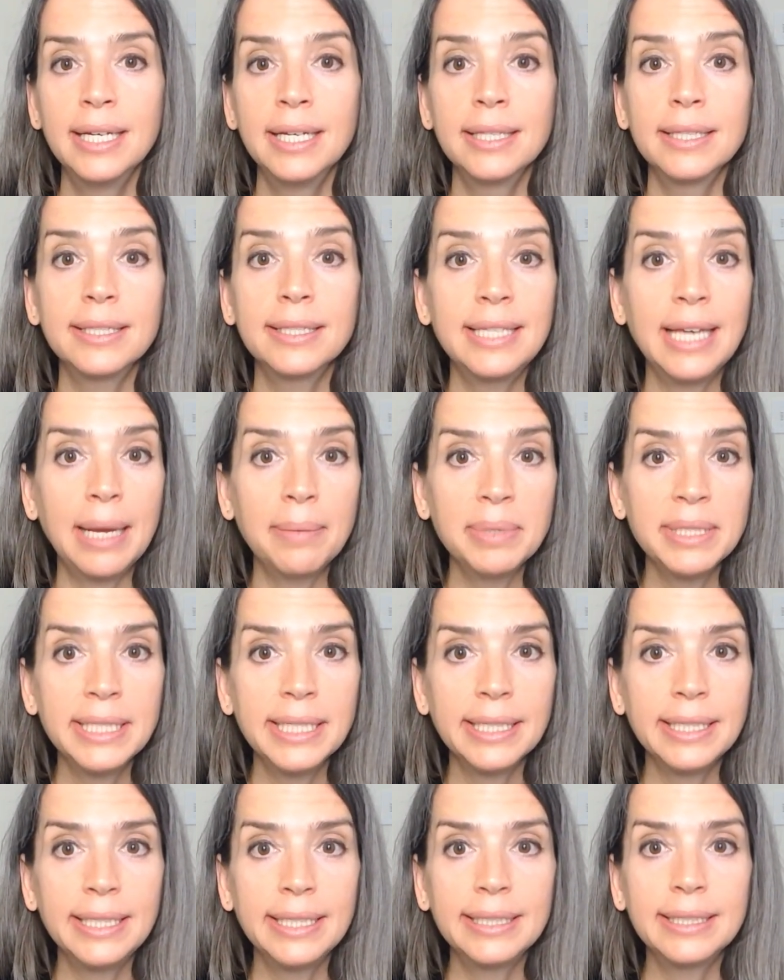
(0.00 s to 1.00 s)
The tapping
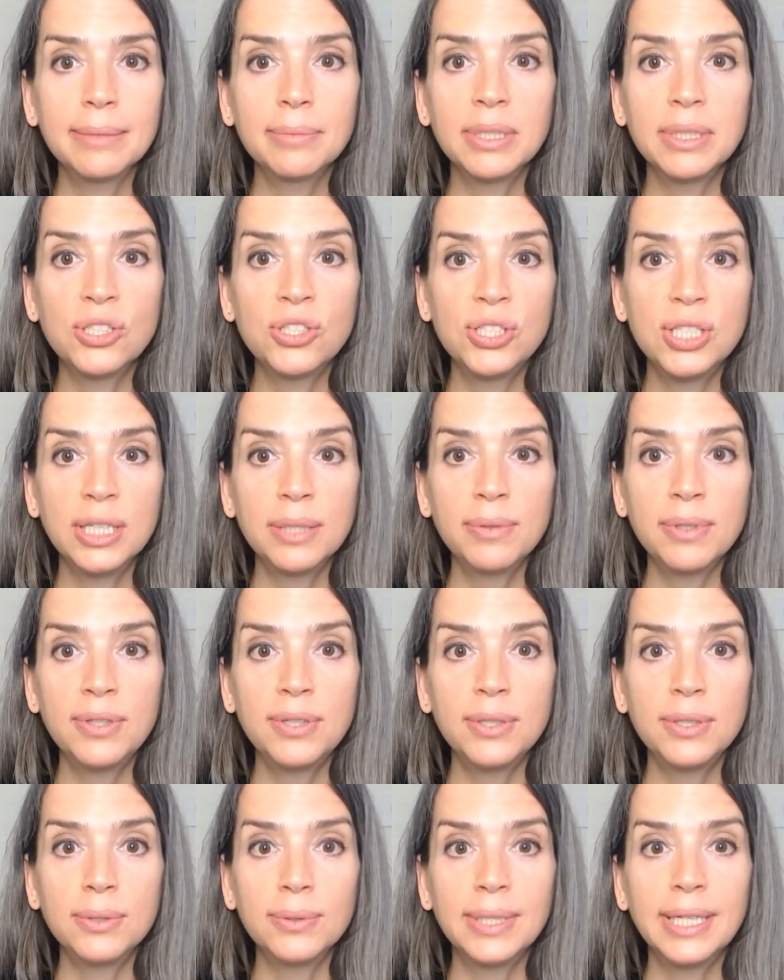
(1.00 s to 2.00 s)
techniques I'm going to share with
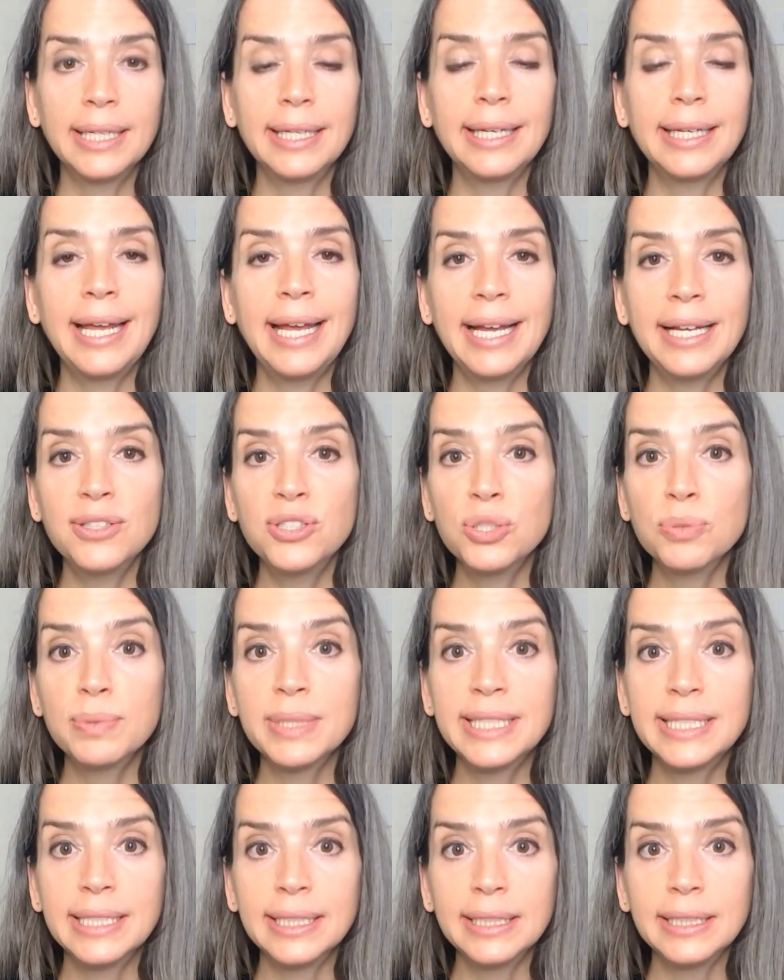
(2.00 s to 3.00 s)
you can enhance your
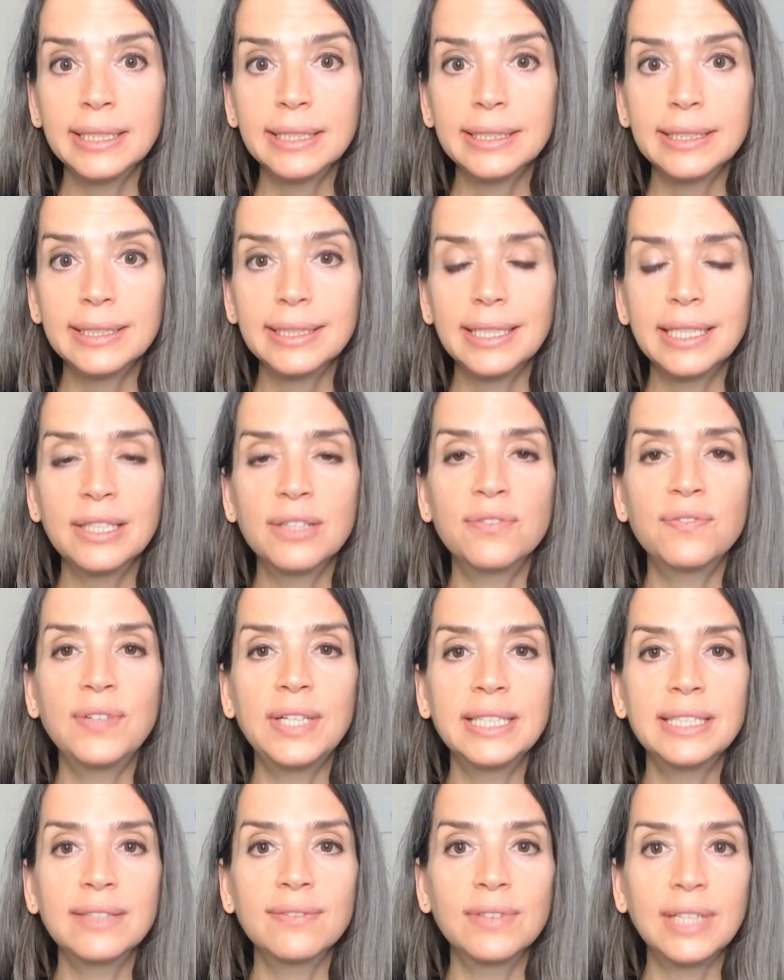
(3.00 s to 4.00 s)
resilience in the
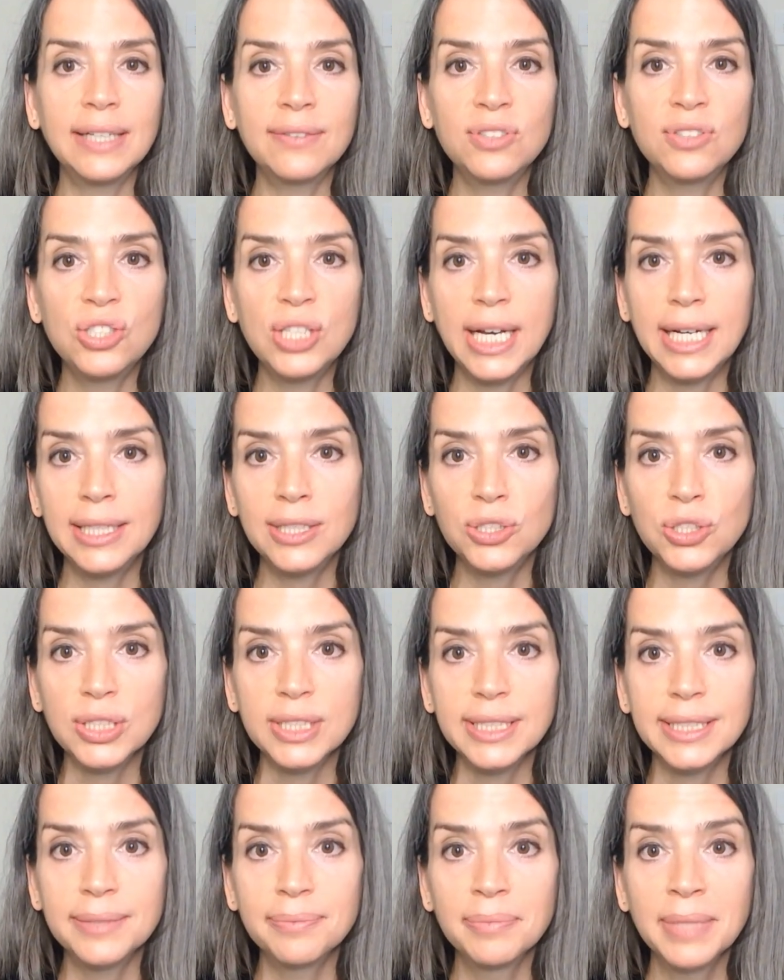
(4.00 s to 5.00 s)
face of life's
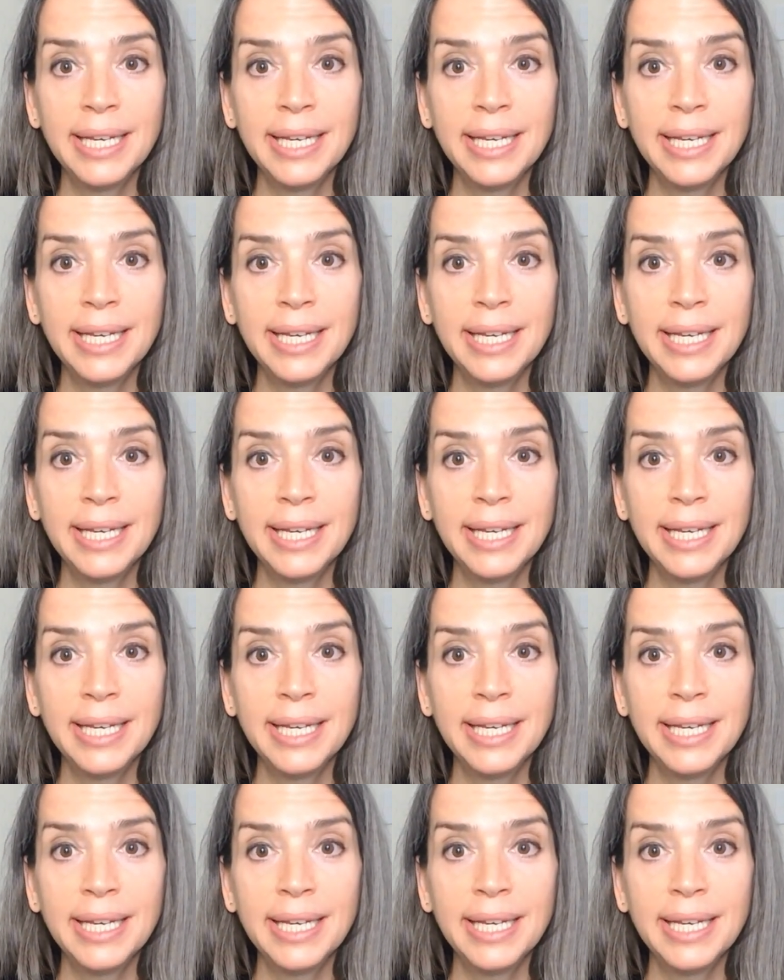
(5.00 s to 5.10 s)
challenges